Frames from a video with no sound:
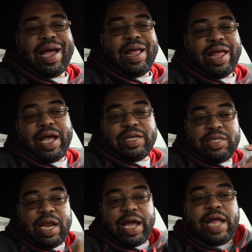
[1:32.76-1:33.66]
Like I
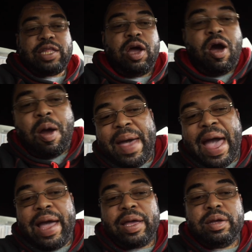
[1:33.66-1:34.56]
said, I got the car
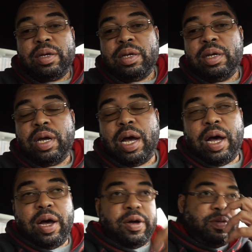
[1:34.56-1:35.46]
back.
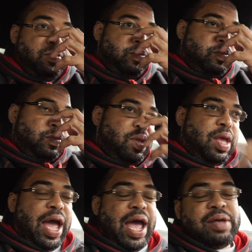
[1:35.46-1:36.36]
I
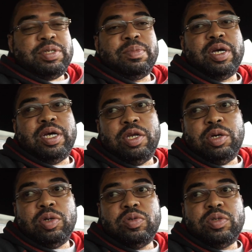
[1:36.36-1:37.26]
have some good
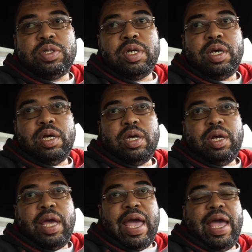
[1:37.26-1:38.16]
news,
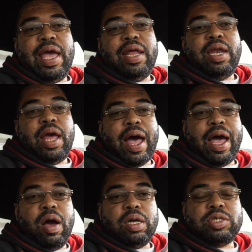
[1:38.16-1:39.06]
and
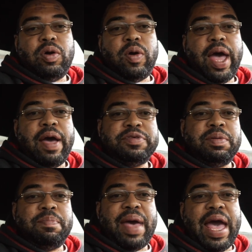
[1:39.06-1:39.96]
I also have
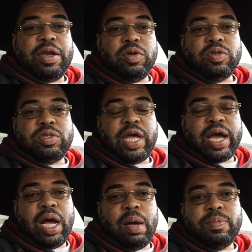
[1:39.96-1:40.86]
some bad news that
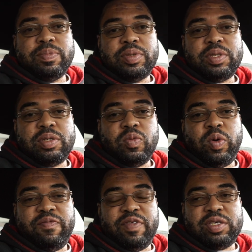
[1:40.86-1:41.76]
comes
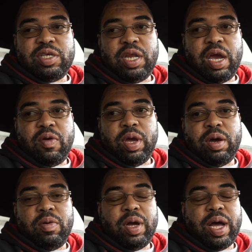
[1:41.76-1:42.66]
with this
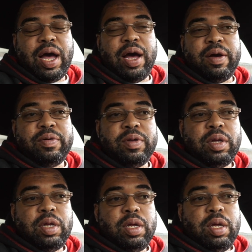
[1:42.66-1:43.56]
scenario. I'm
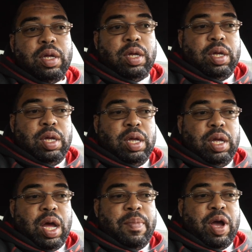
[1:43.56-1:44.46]

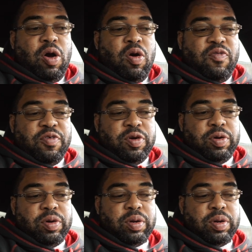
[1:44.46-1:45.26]
gonna go over